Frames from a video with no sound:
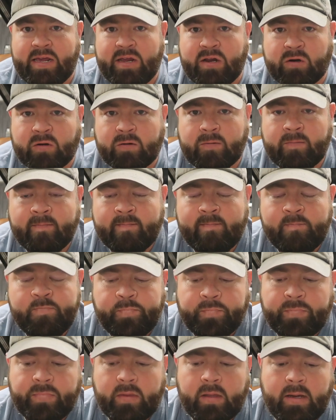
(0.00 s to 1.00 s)
here,
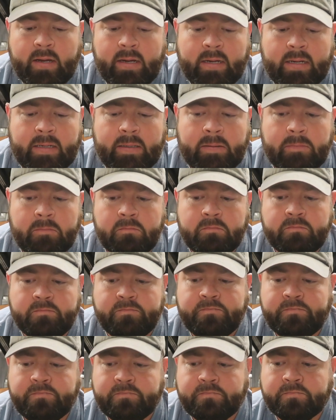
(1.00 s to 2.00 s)

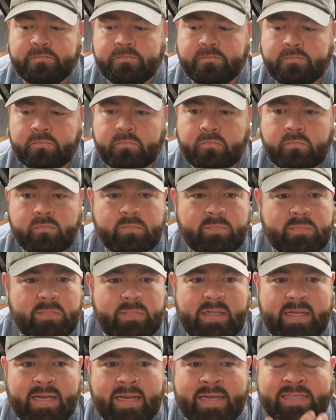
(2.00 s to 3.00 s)
um,
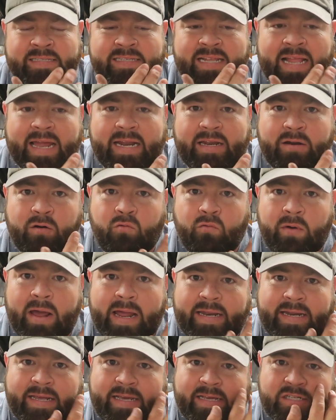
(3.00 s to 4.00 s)
it's like the
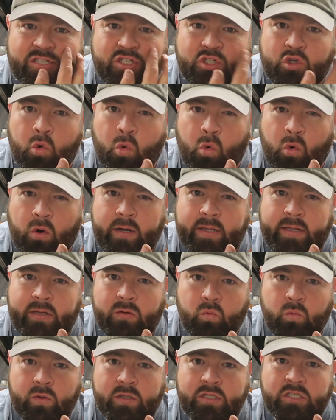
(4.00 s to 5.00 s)
retina is torn
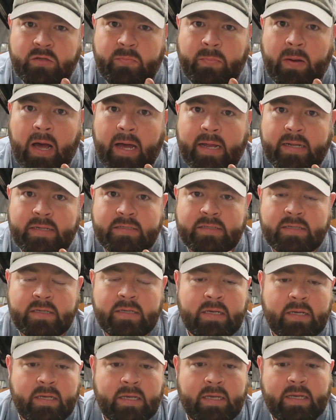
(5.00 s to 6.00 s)
in one spot.
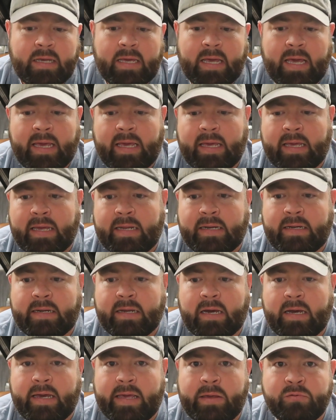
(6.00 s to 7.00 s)
And
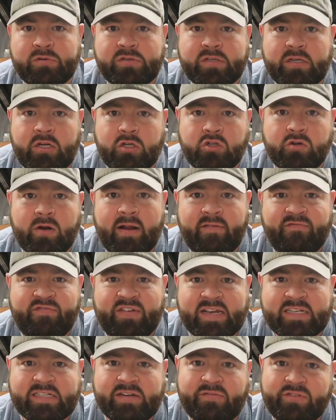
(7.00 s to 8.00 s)
uh, he was going to try to
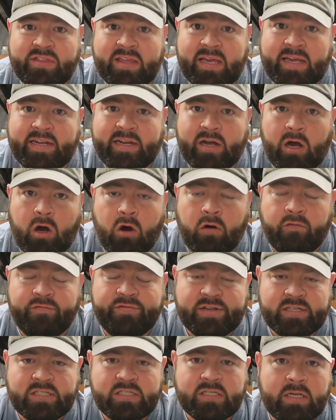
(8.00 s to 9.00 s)
fix everything in the
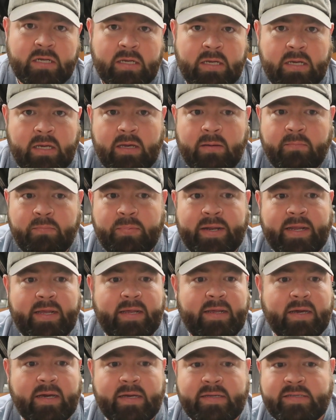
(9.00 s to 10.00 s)
office, but
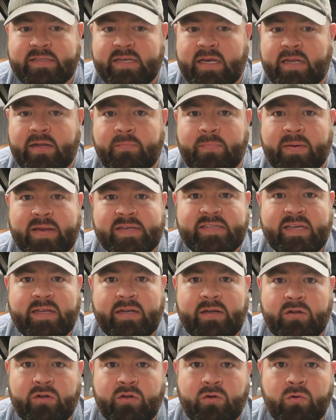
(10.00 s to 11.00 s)
he I uh, said the best
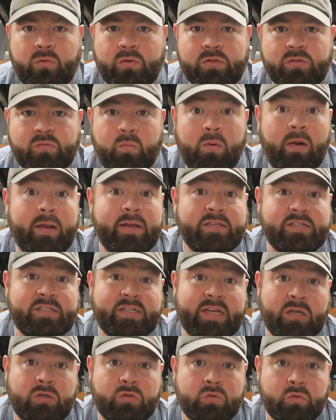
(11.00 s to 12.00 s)
thing to do is probably to
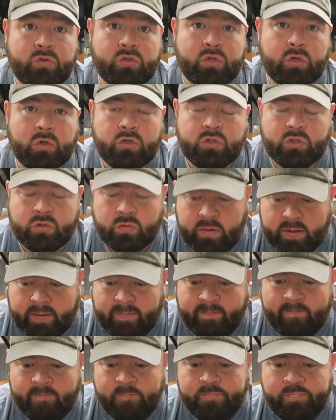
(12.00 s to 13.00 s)
schedule
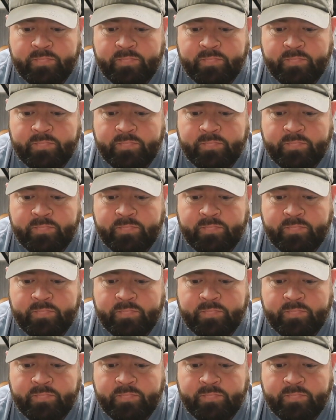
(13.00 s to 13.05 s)
surgery.